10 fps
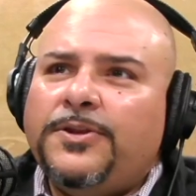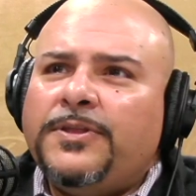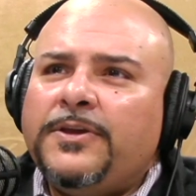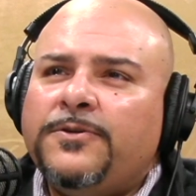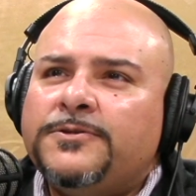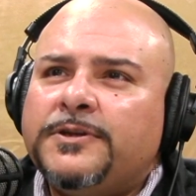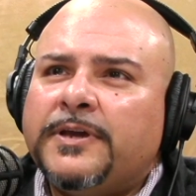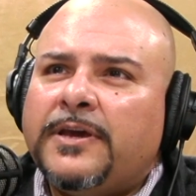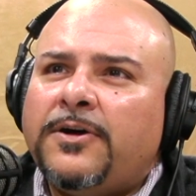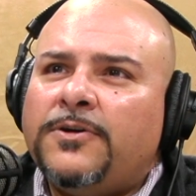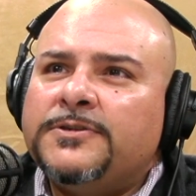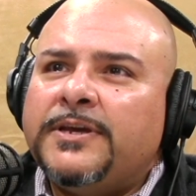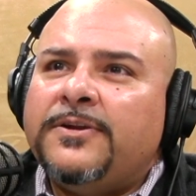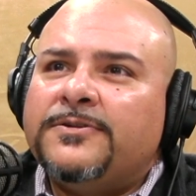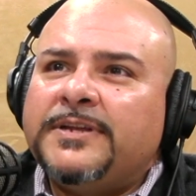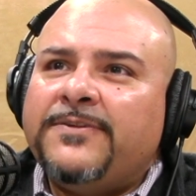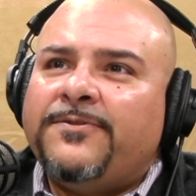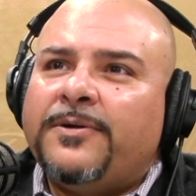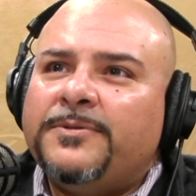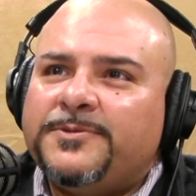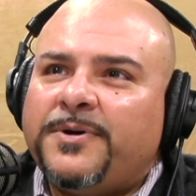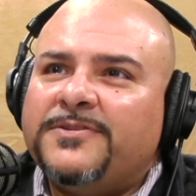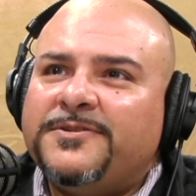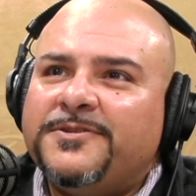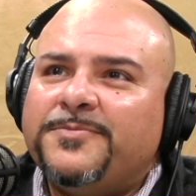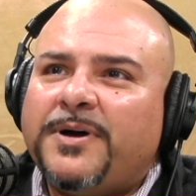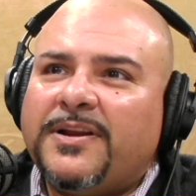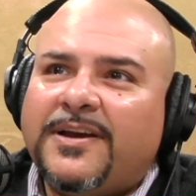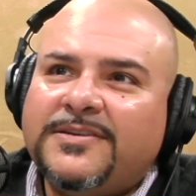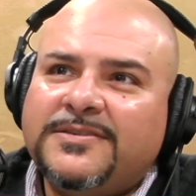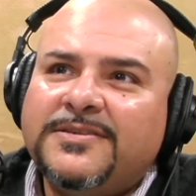think you'll still get Allstate or State Farm to sponsor this podcast?